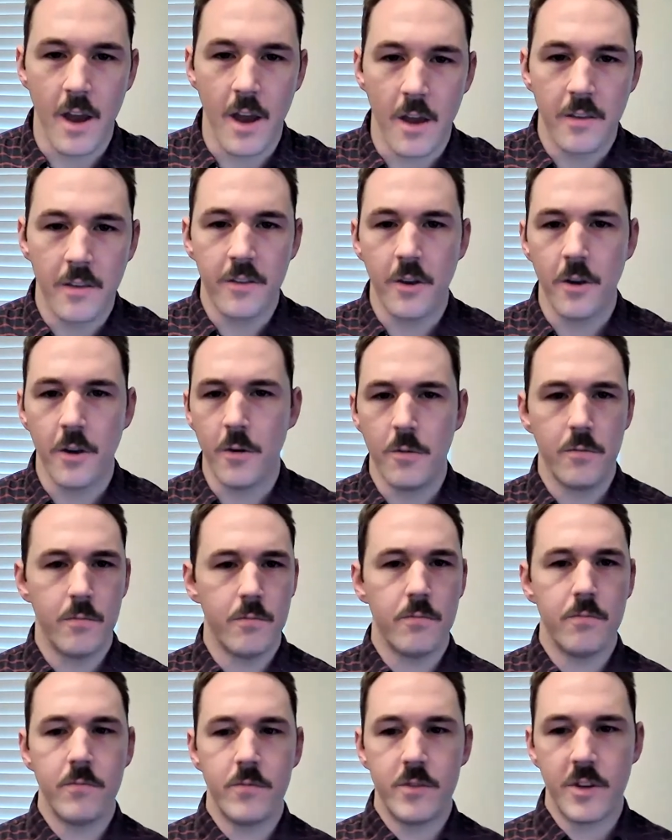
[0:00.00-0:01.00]
So
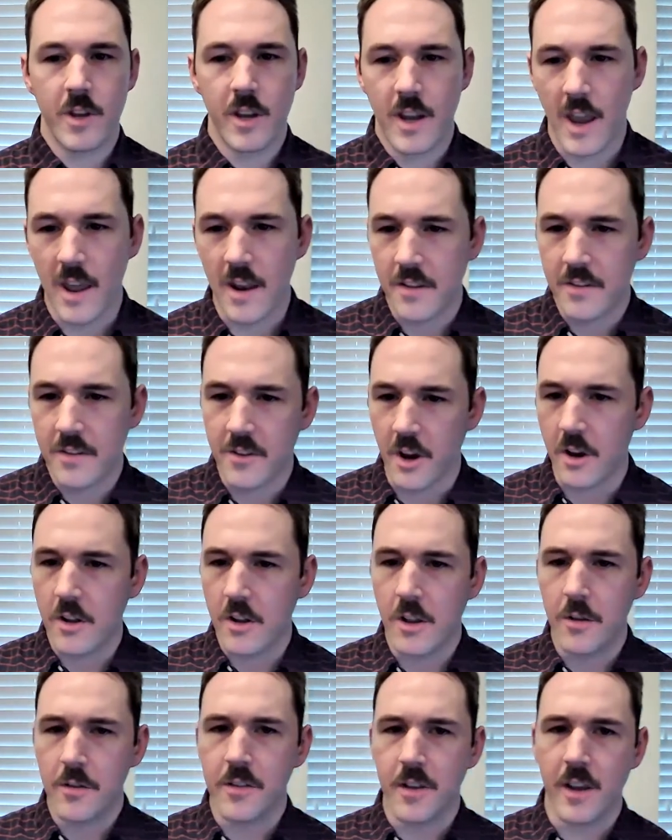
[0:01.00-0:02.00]
to kind of start
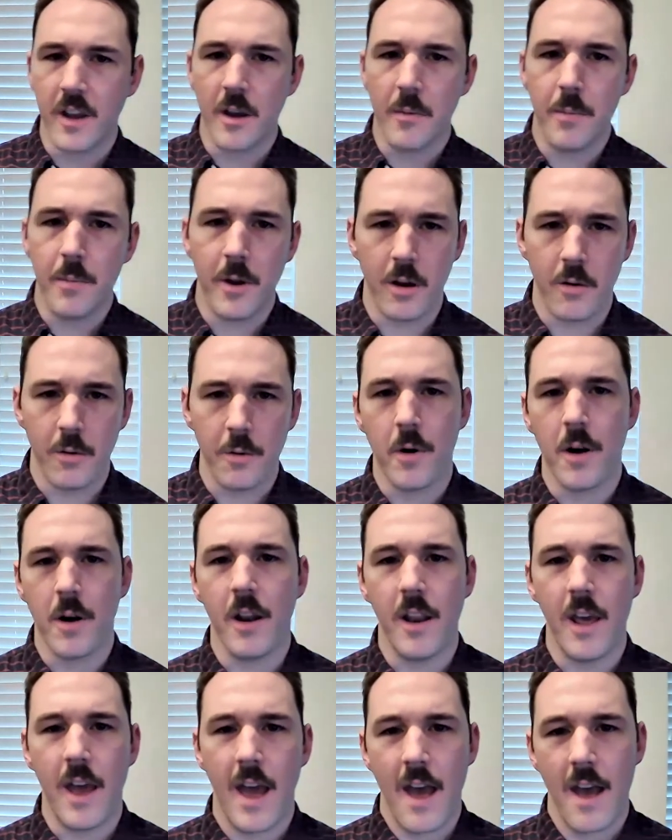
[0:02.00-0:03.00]
closing up here, we wanted
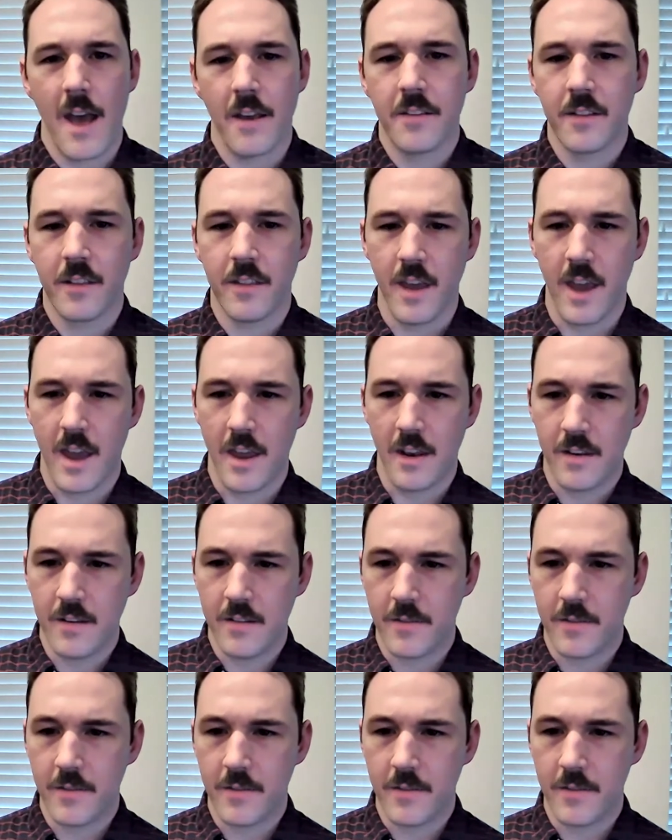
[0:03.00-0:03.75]
to ask then,